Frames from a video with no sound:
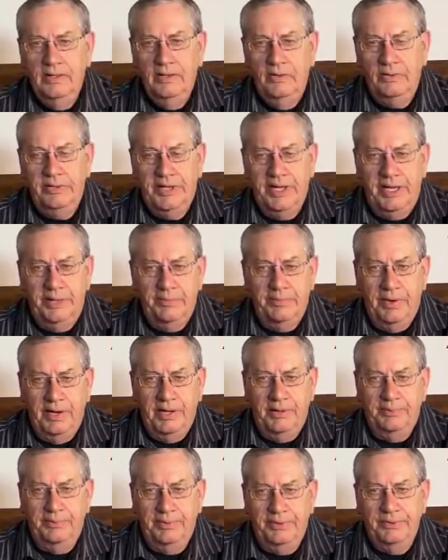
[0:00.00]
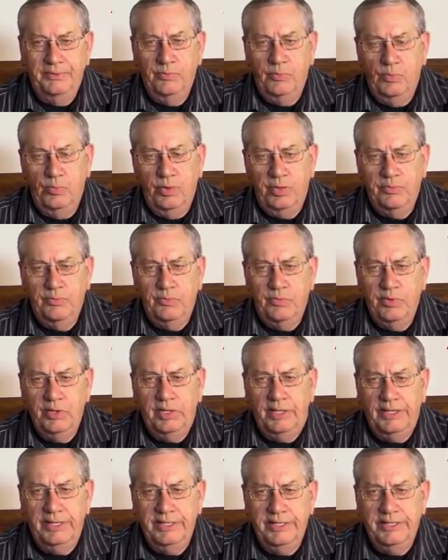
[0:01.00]
Okay, Bob, but what
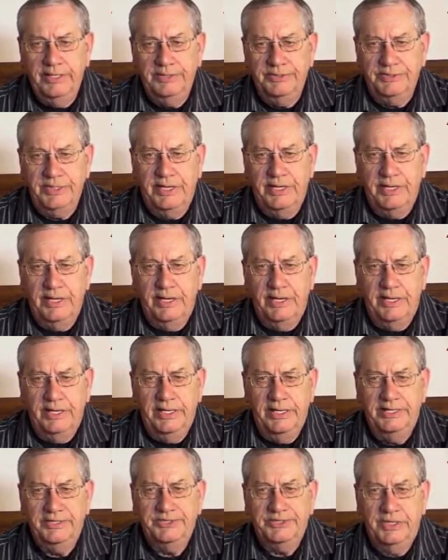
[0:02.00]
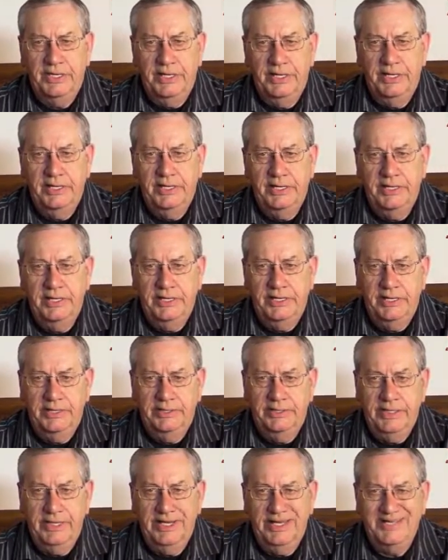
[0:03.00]
really is AISI
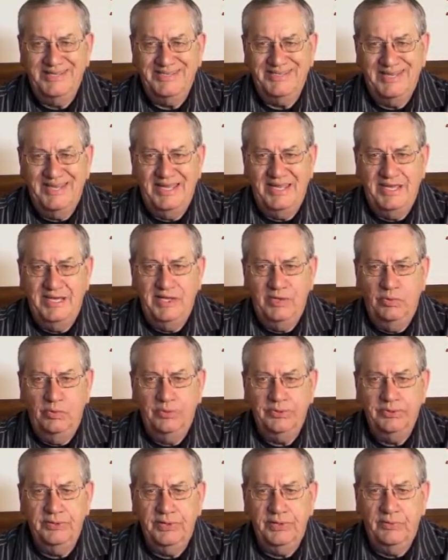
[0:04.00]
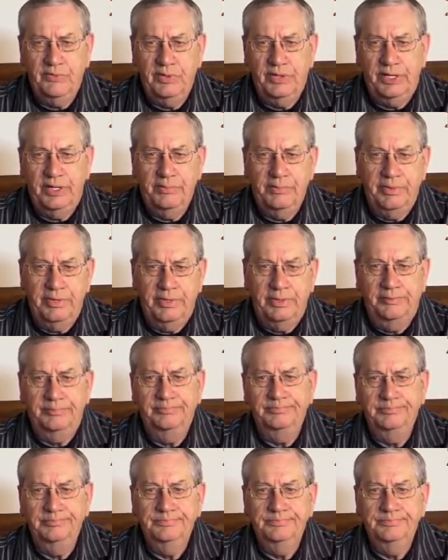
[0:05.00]
and SAE? What do they really mean?